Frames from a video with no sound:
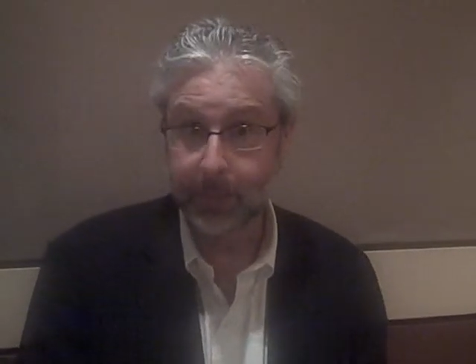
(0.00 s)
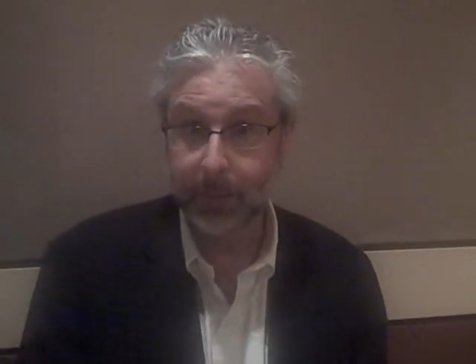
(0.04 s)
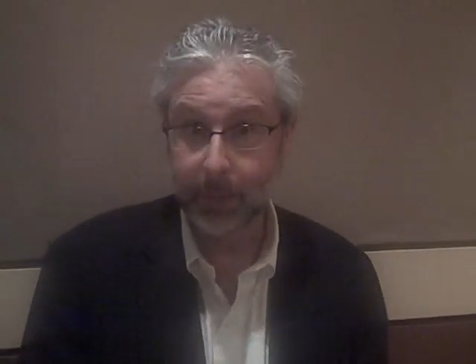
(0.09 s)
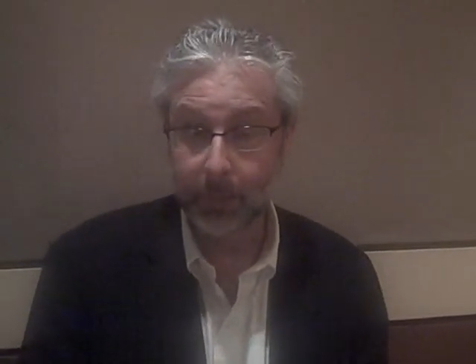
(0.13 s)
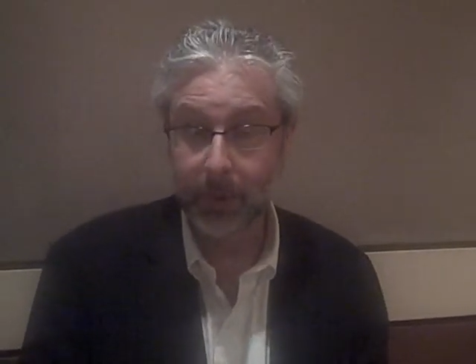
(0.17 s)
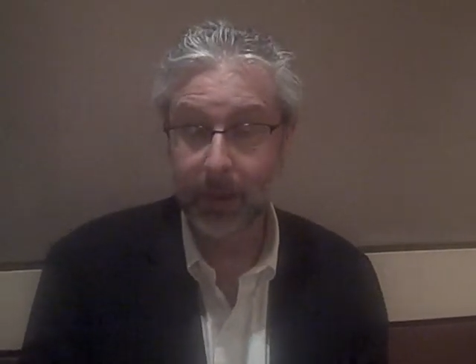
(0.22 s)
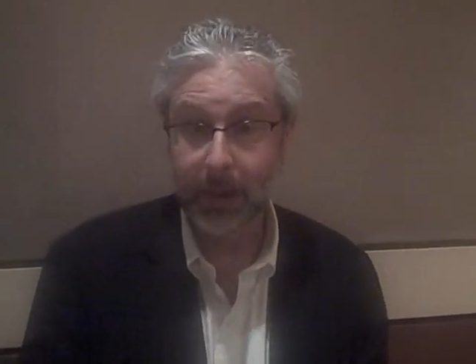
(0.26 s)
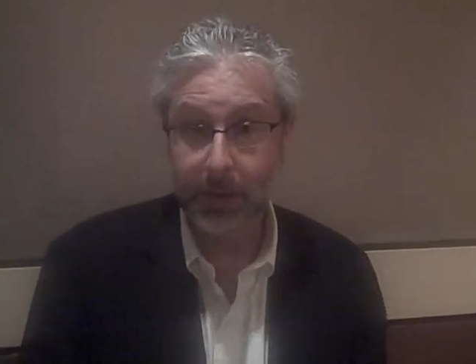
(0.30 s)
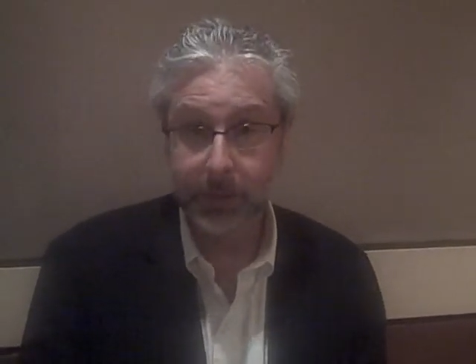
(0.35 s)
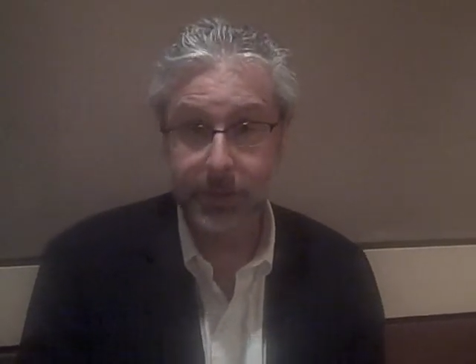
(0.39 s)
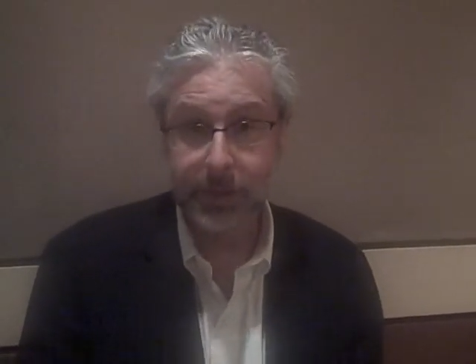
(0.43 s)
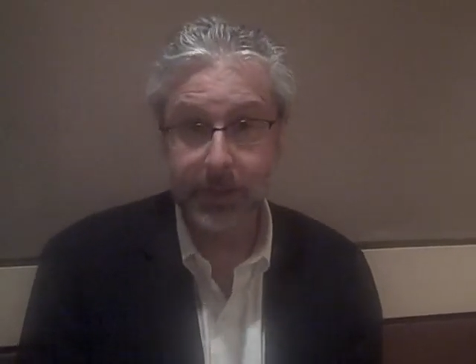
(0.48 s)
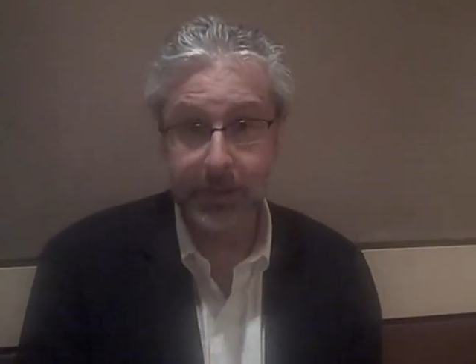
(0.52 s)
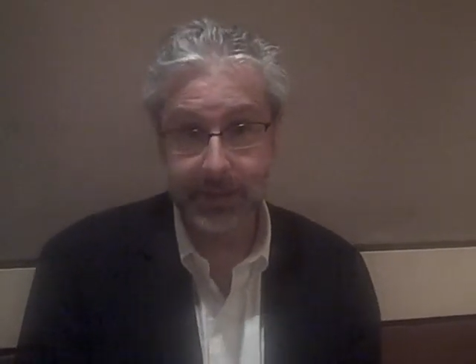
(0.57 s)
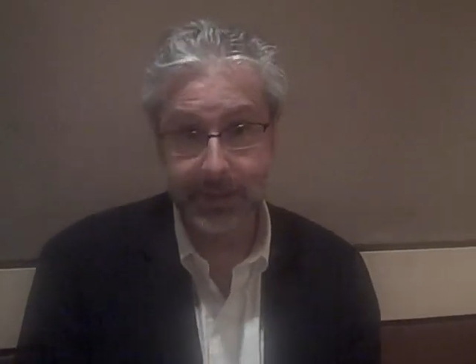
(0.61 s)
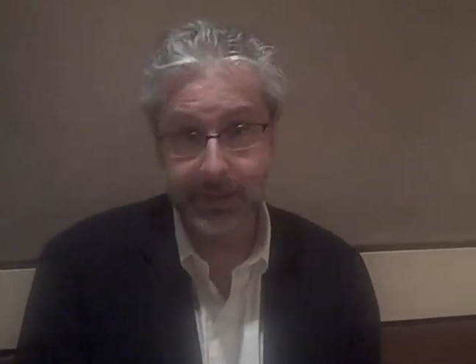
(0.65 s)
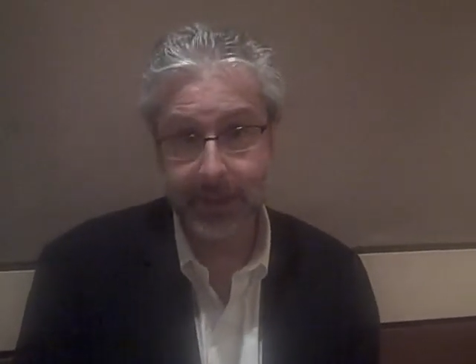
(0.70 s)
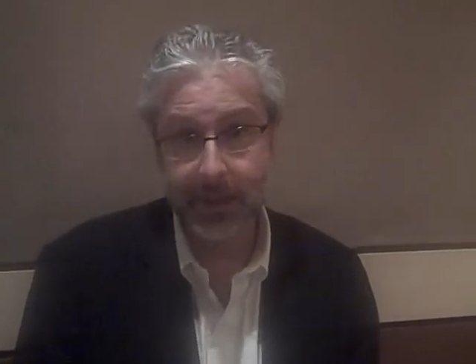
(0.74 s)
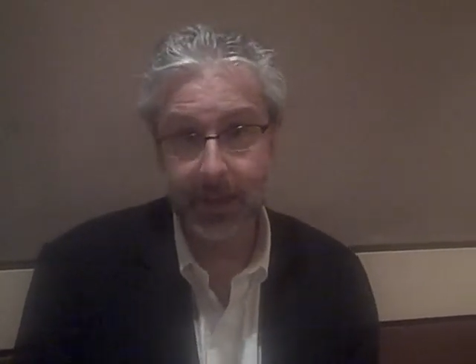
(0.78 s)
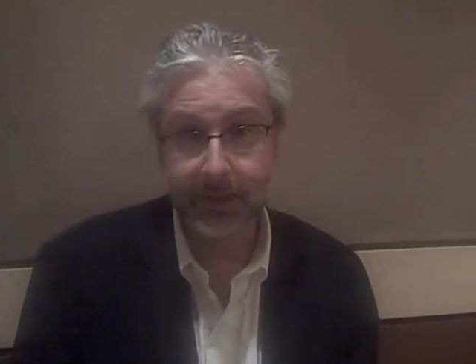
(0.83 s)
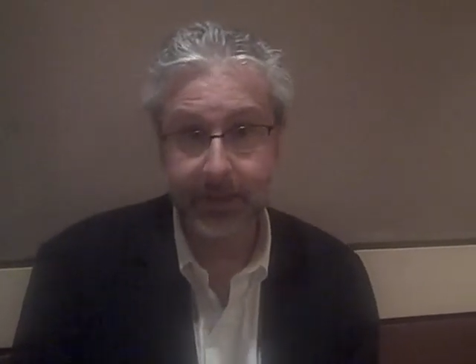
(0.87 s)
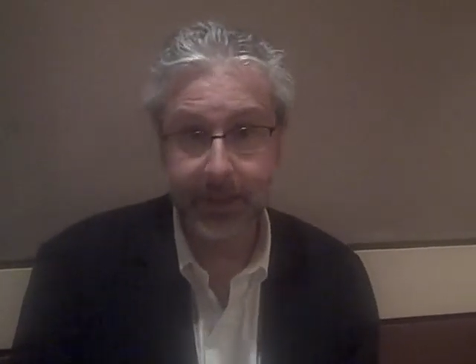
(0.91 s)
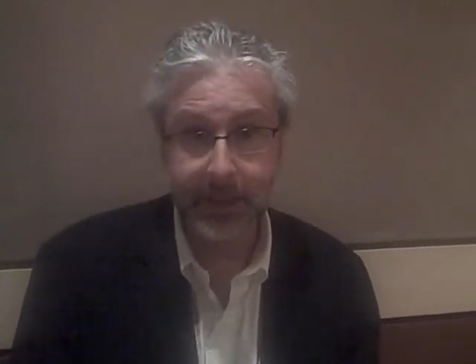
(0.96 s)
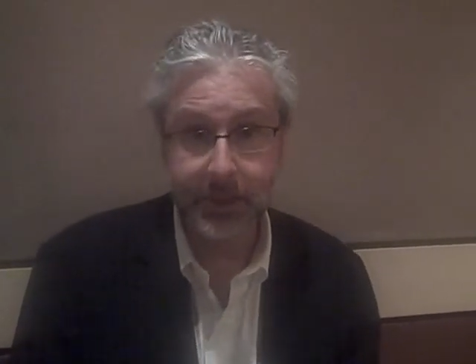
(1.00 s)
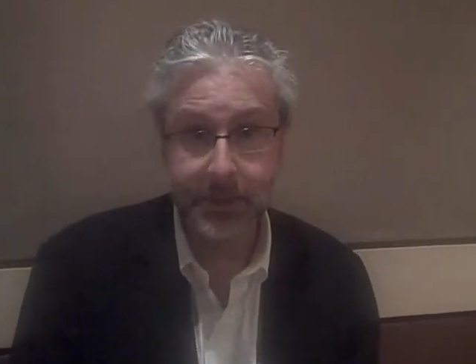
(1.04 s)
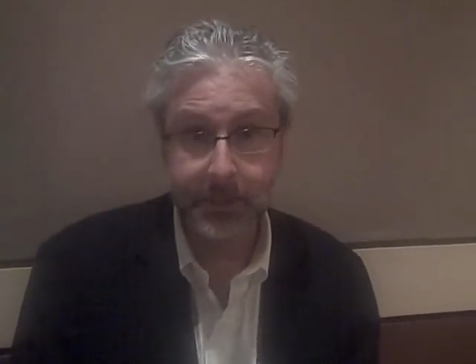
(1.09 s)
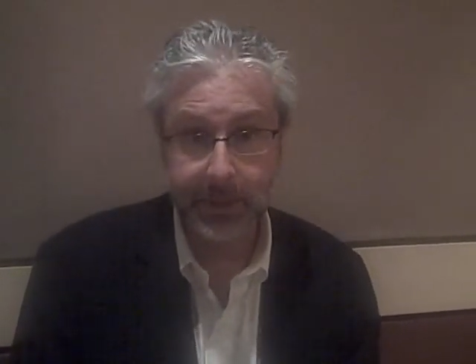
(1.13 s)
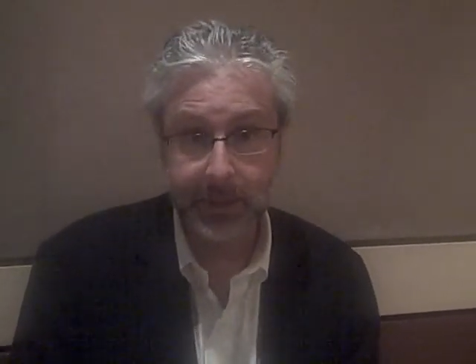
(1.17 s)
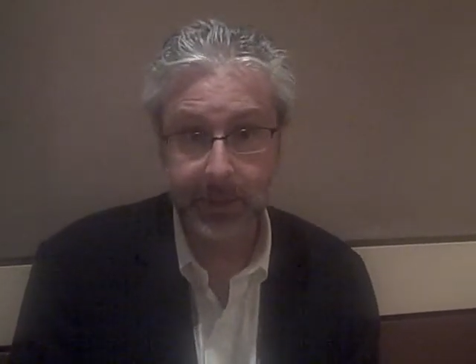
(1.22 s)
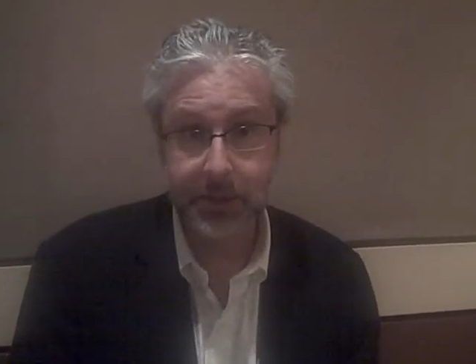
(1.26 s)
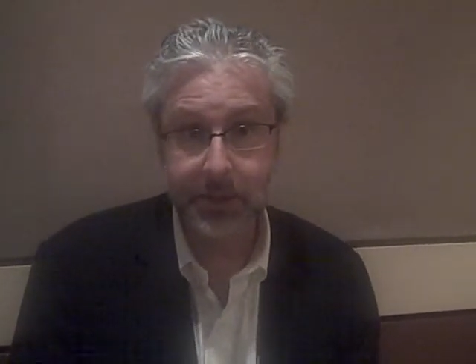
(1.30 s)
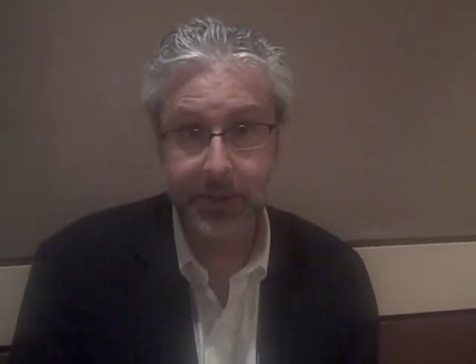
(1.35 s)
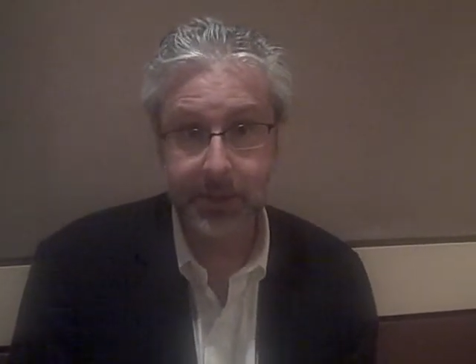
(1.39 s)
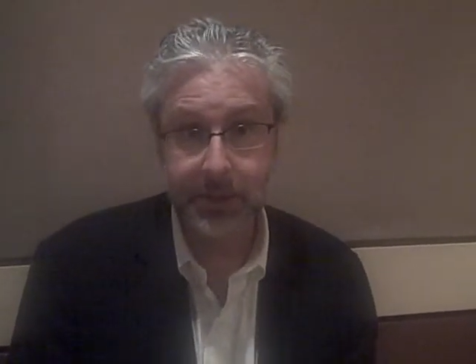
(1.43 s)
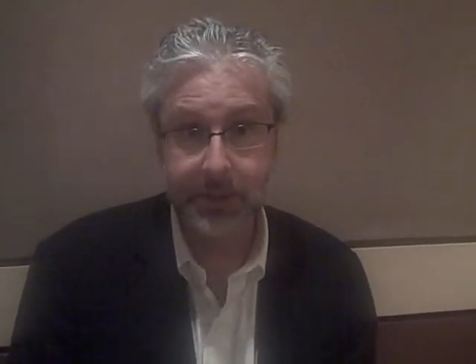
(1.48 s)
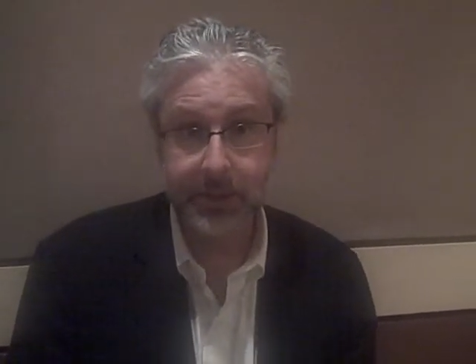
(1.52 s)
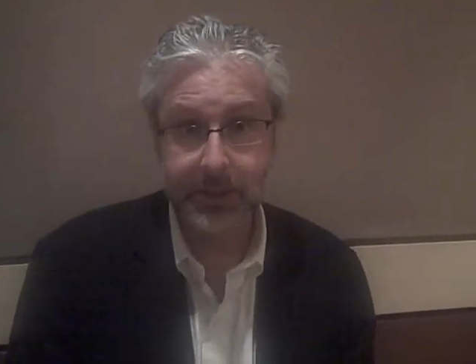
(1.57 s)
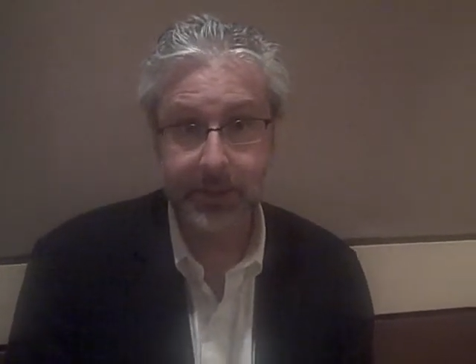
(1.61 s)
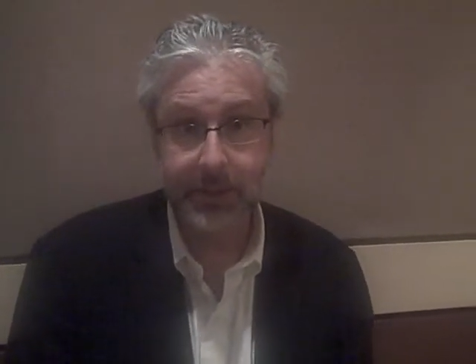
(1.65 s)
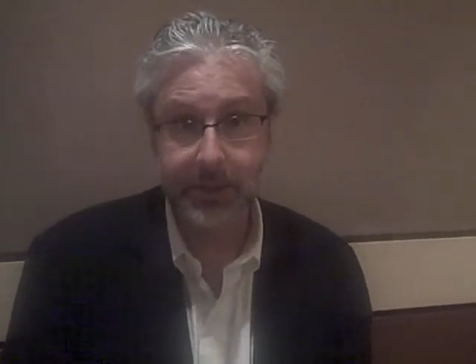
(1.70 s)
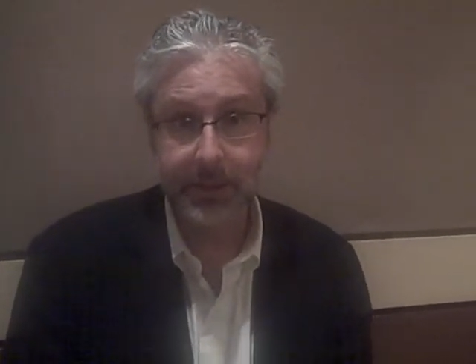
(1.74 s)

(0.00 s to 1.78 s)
I mean, we actually designed the expeditions